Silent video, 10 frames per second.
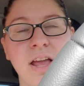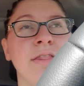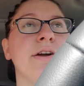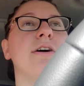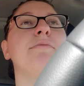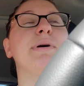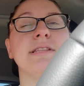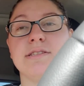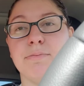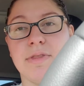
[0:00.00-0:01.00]
there have
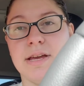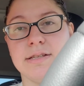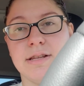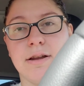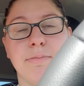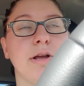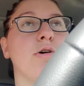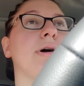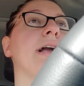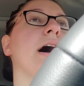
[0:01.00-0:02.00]
been some things that have been
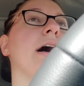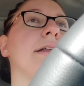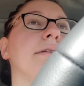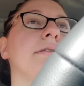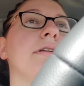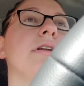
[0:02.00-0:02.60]
going on.